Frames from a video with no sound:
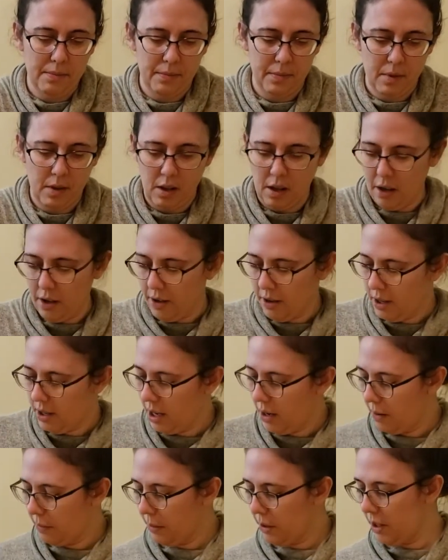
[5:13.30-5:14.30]
there. And
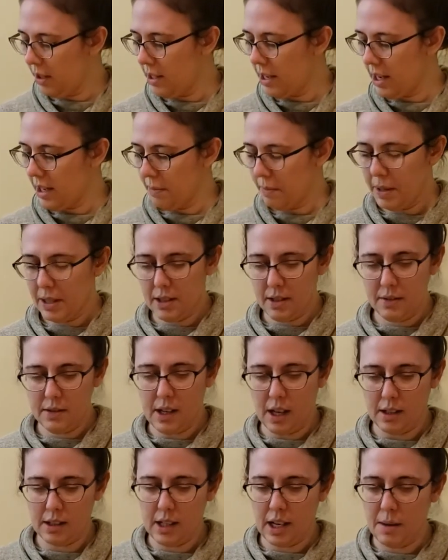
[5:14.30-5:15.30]
now I'm going to take a piece of
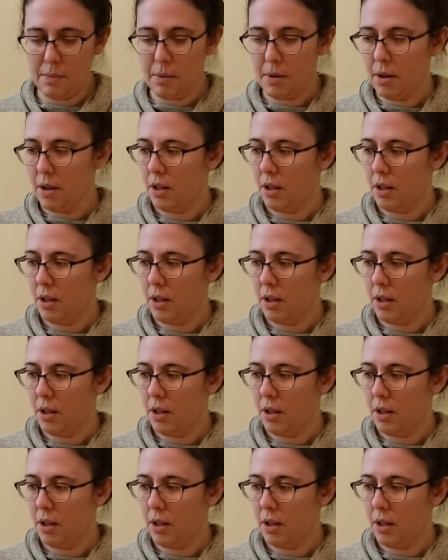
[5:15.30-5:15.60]
duct tape.